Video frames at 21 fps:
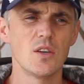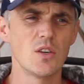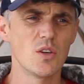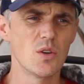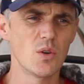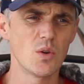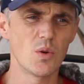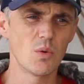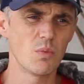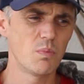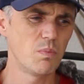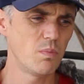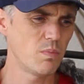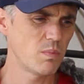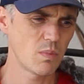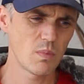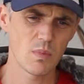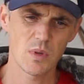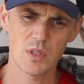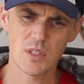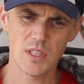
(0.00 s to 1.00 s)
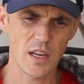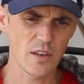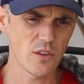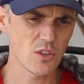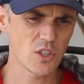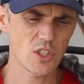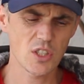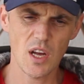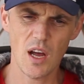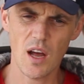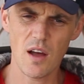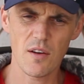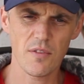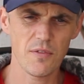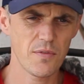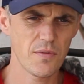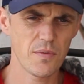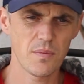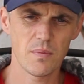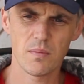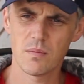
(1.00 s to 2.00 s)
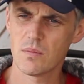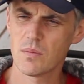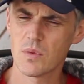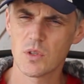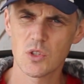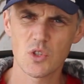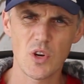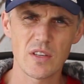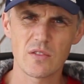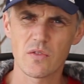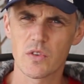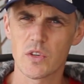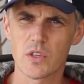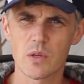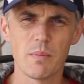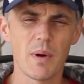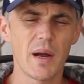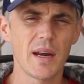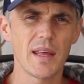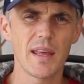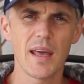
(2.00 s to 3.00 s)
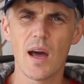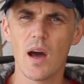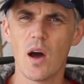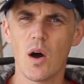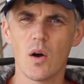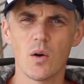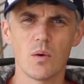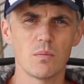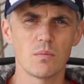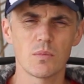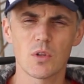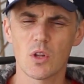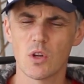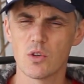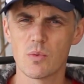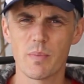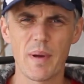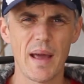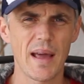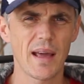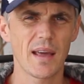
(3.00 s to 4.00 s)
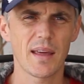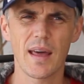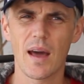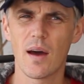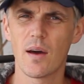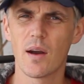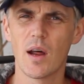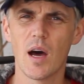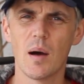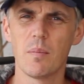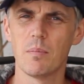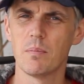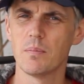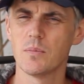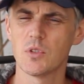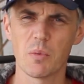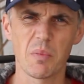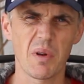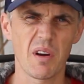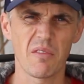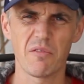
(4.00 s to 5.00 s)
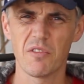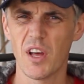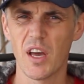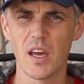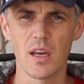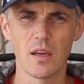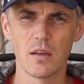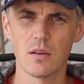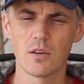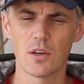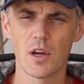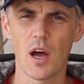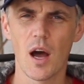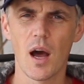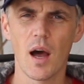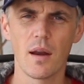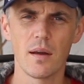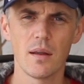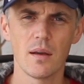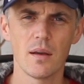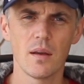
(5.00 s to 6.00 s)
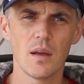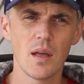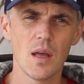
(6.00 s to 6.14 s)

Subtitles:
You sell your stuff, transfer some money out, close your bank account up, jump on a flight, you're gone.